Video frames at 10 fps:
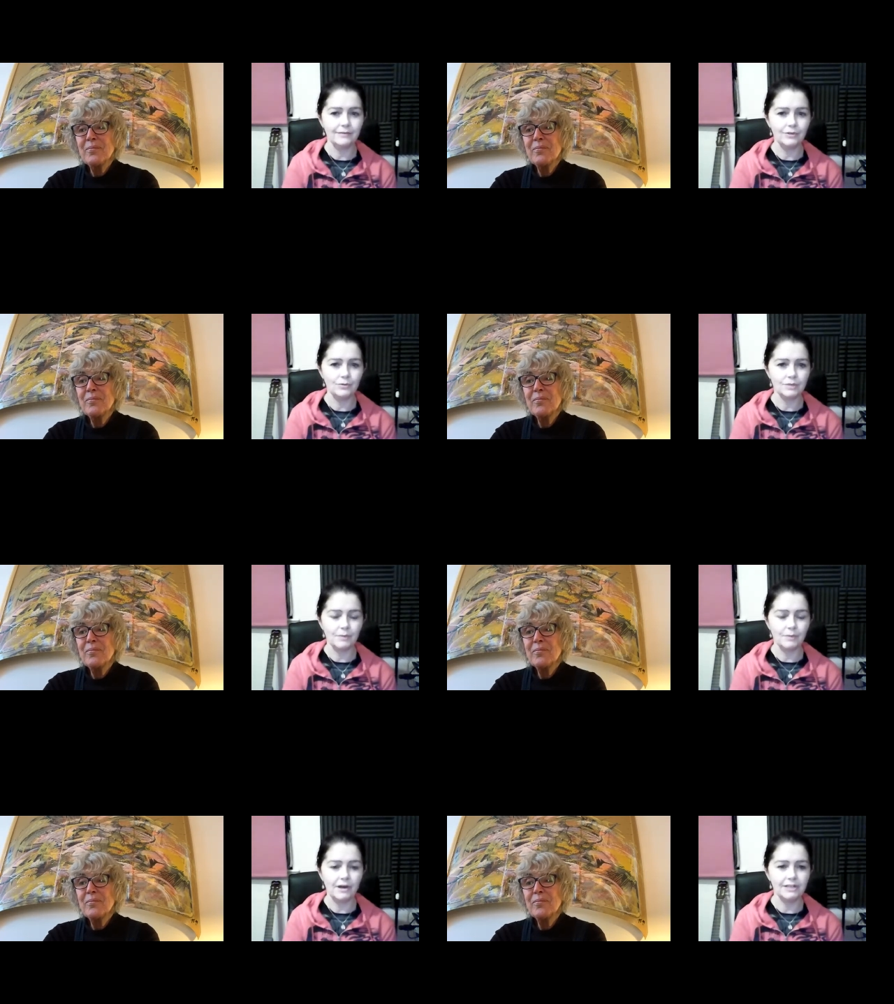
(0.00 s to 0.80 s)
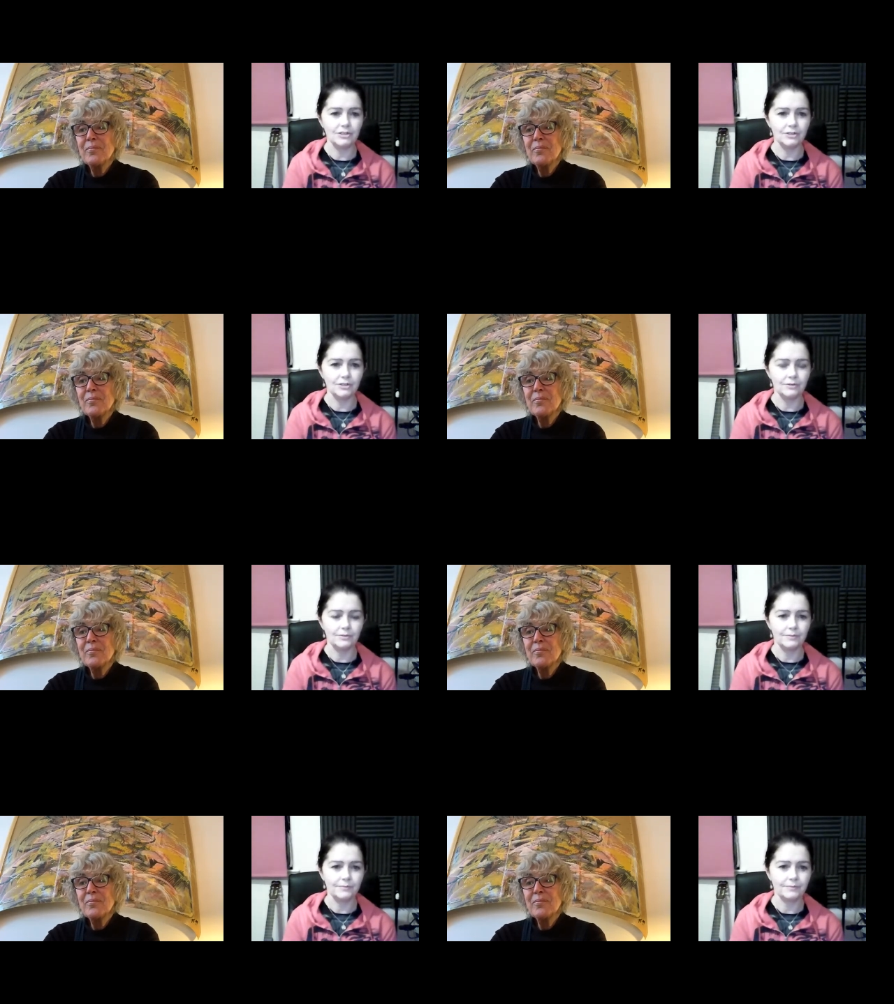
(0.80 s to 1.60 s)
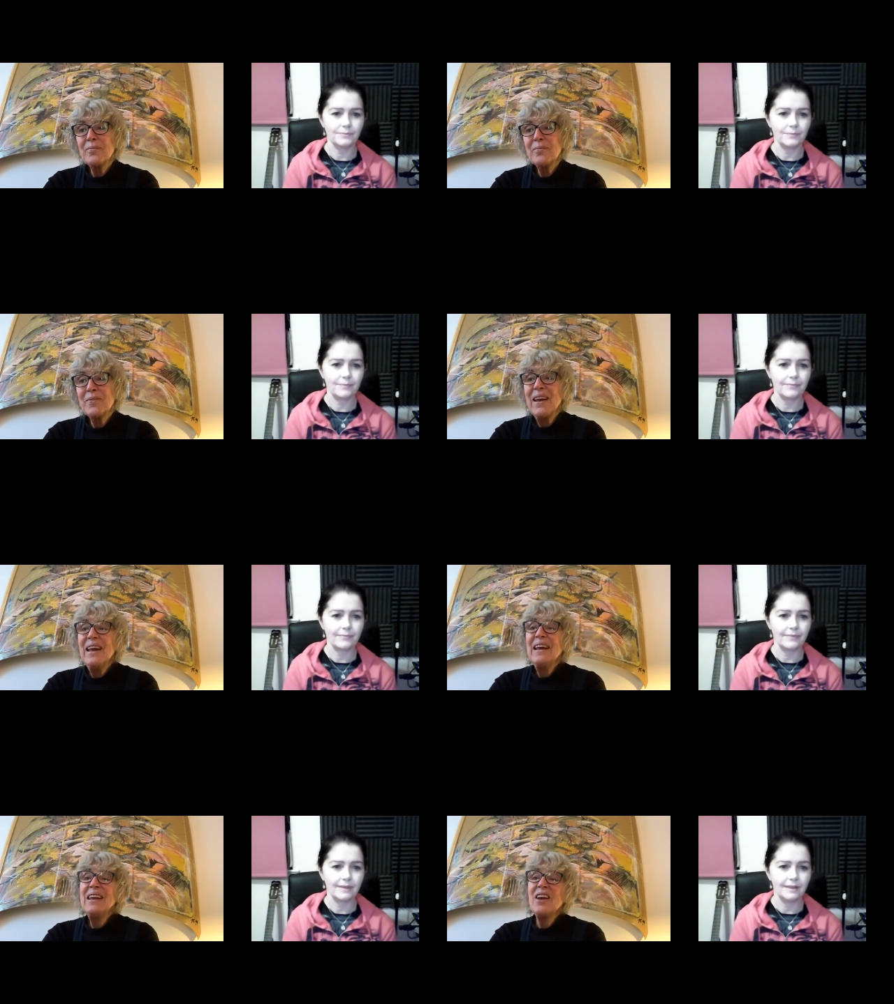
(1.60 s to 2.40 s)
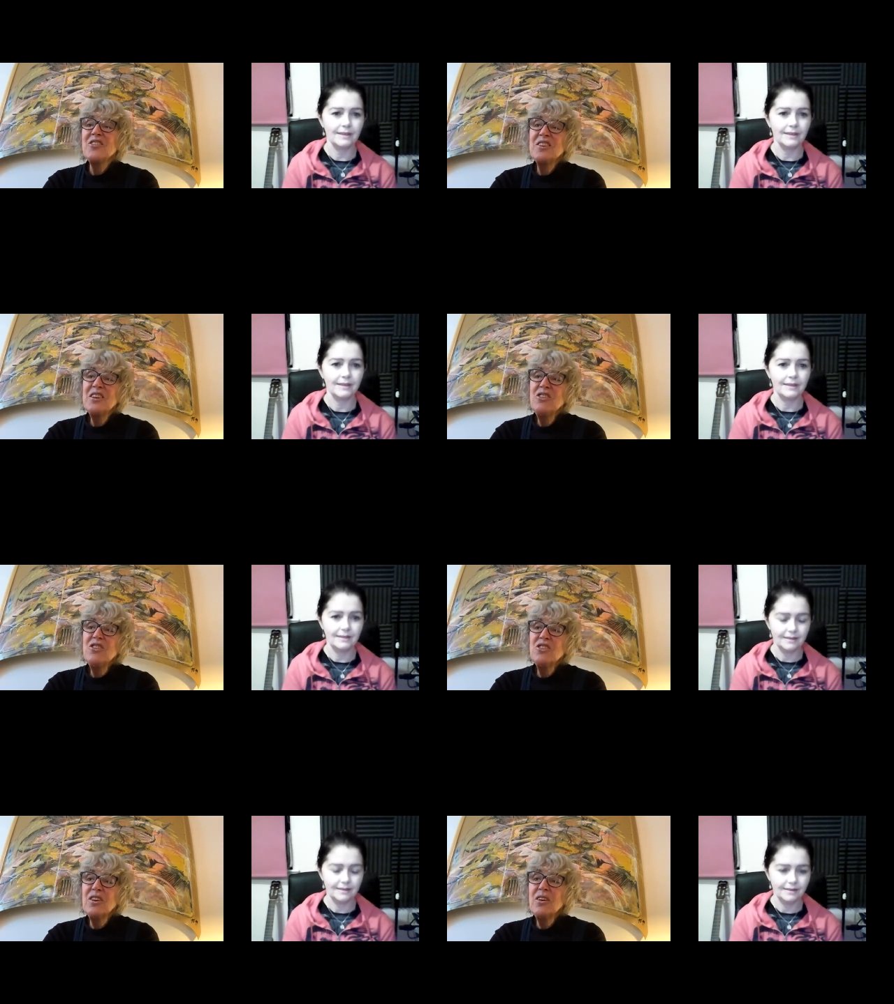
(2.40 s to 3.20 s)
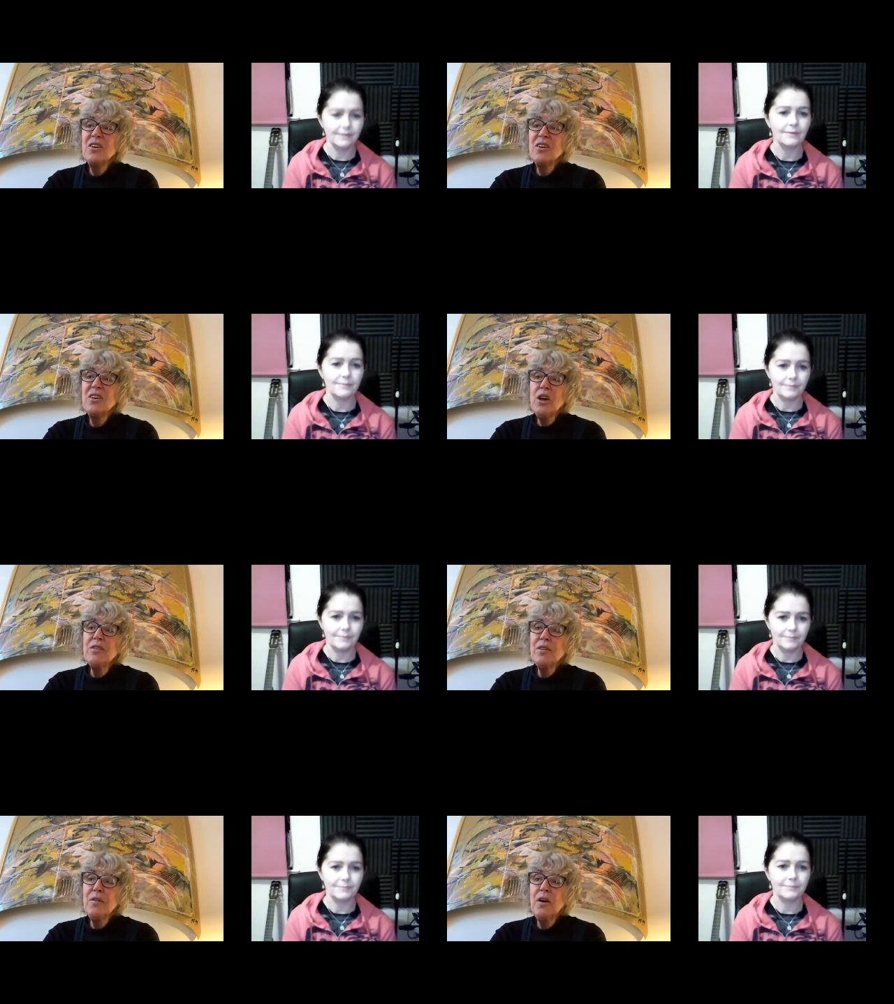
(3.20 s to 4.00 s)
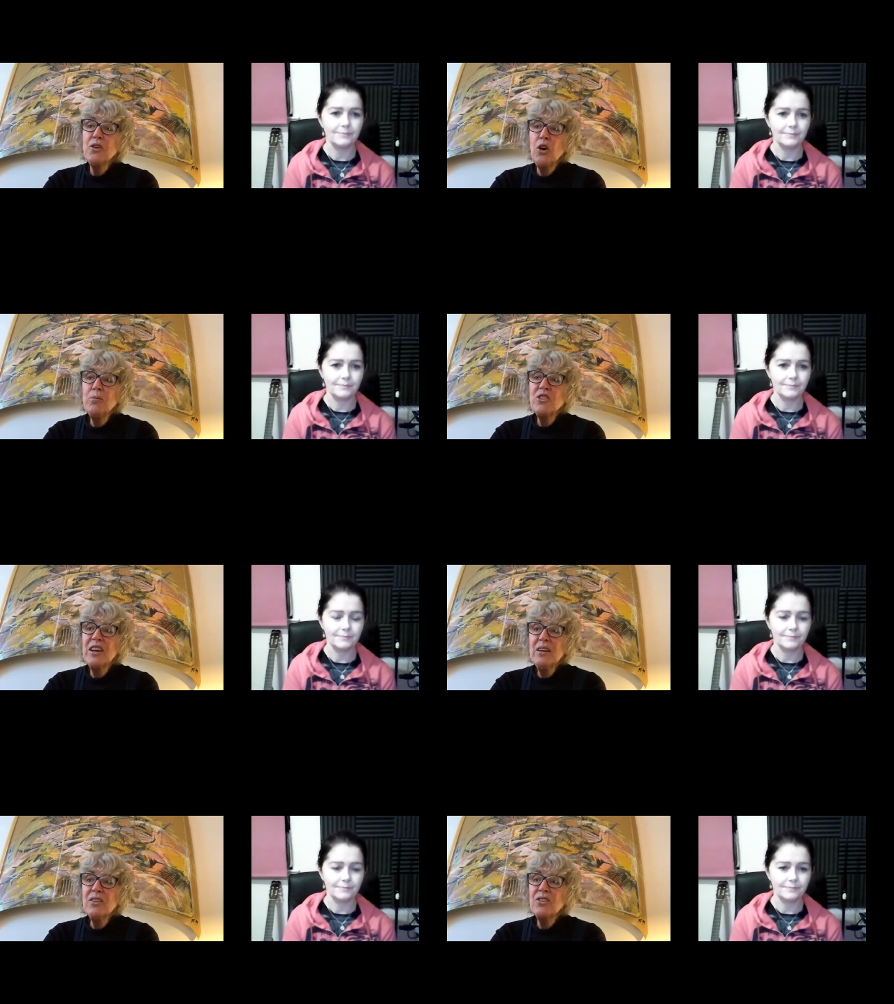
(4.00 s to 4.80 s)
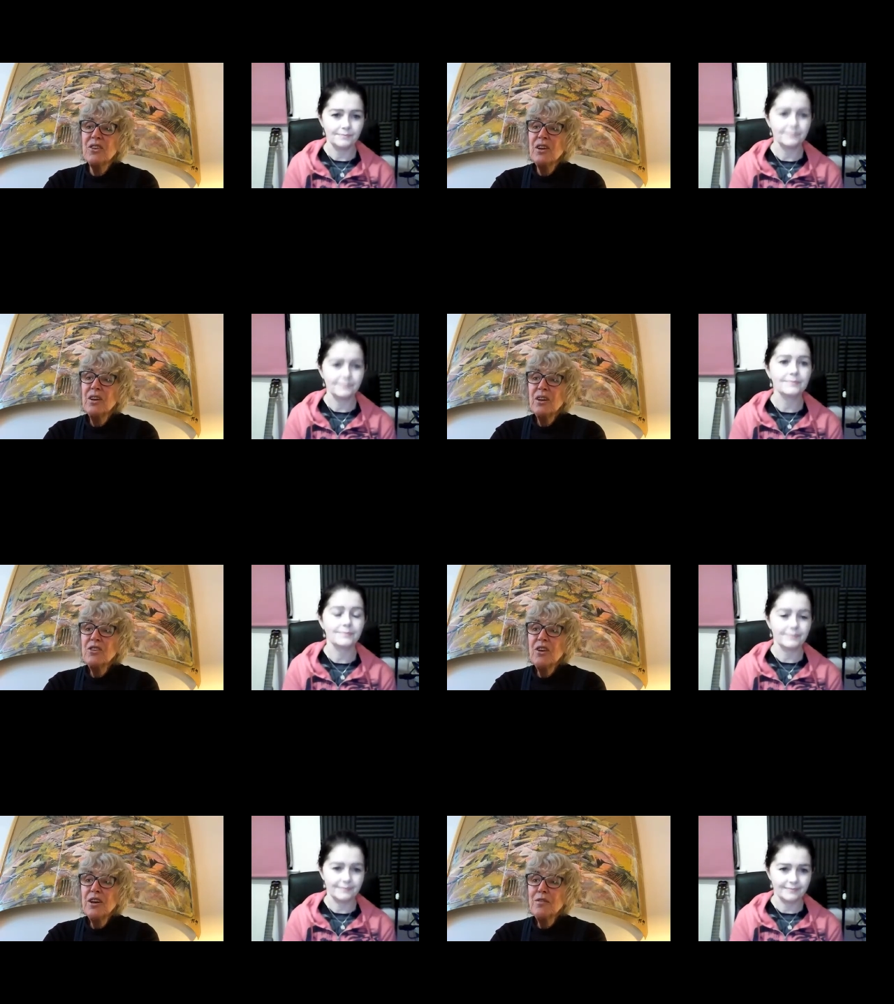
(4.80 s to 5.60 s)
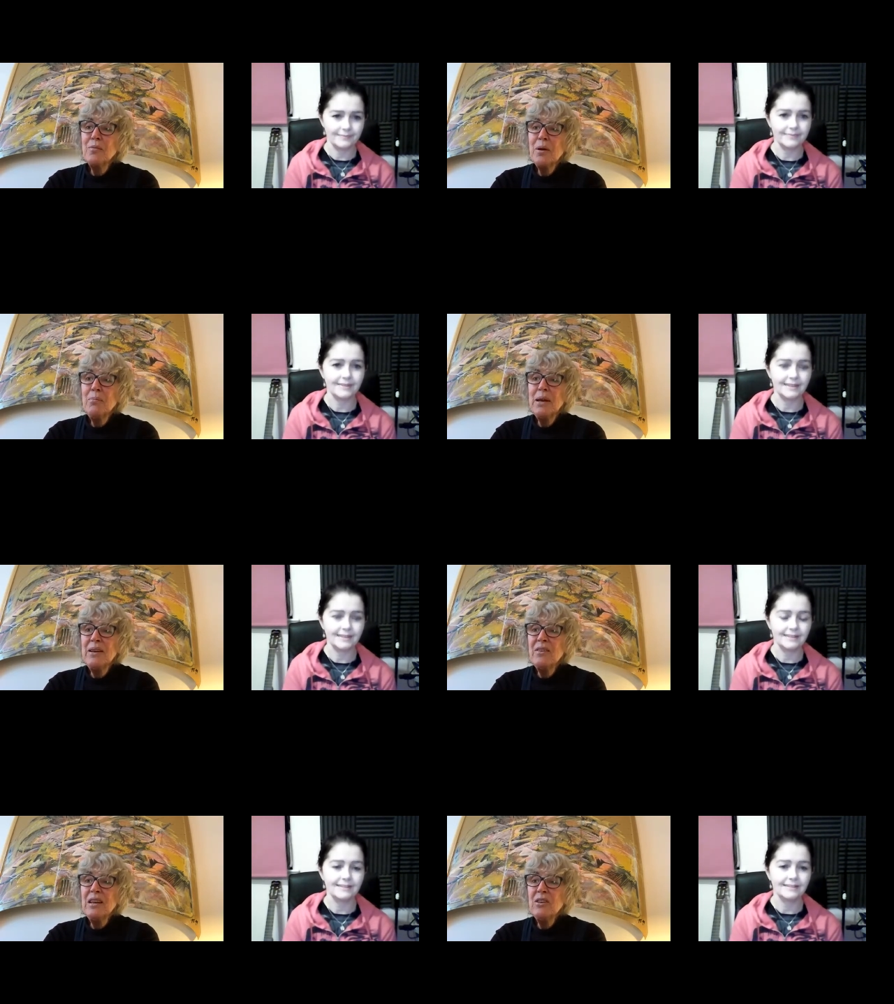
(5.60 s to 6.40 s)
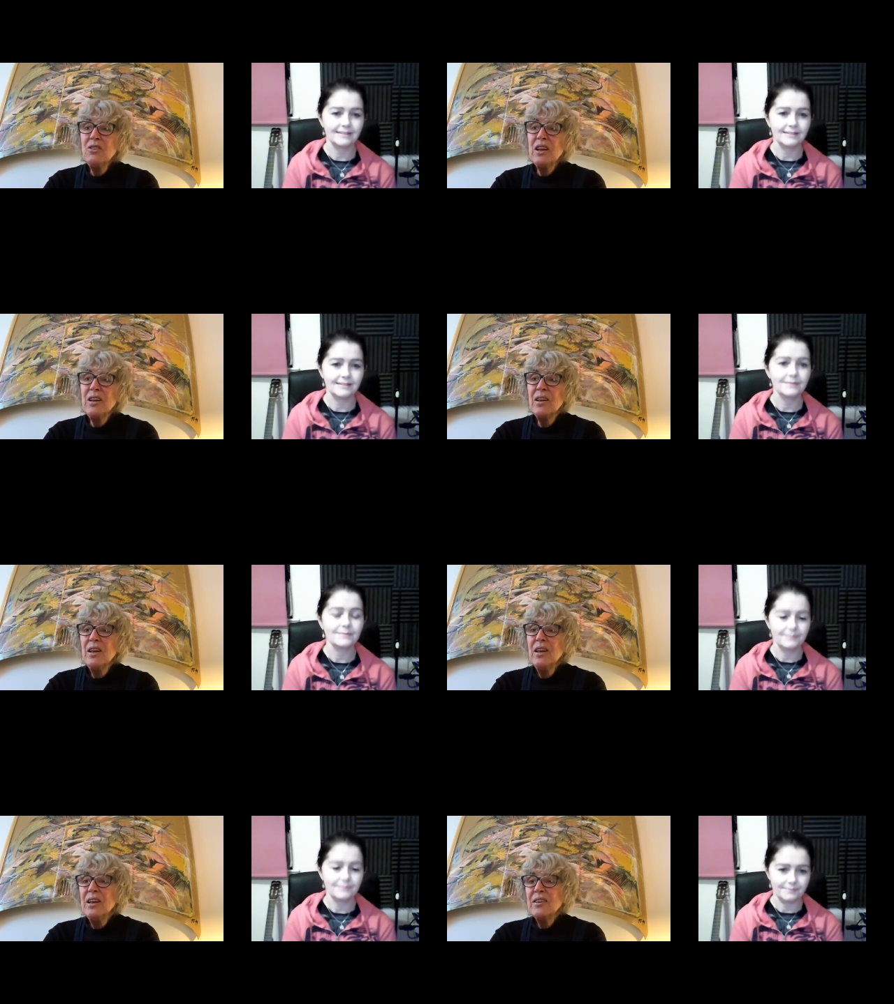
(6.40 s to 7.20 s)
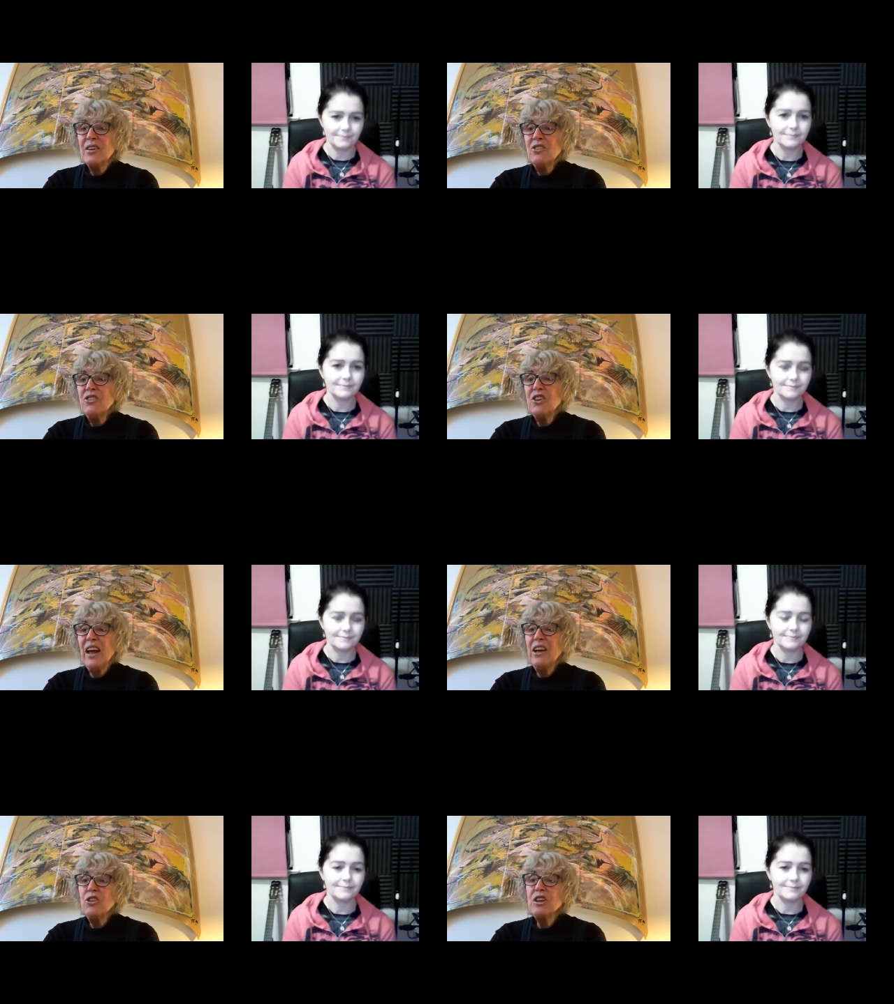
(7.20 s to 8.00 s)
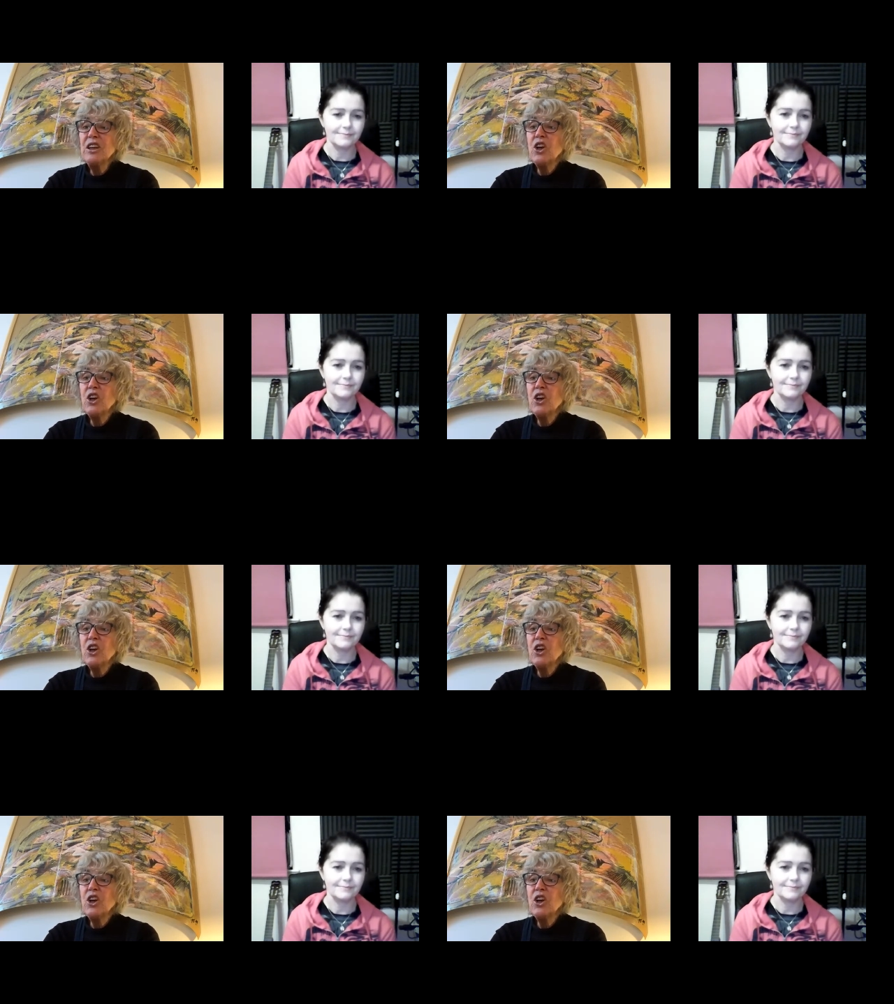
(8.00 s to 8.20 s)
Speaker 1: of yours behind you?
Speaker 2: Yes, this is. Uh, I work with found objects aside from my paintings, and this is actually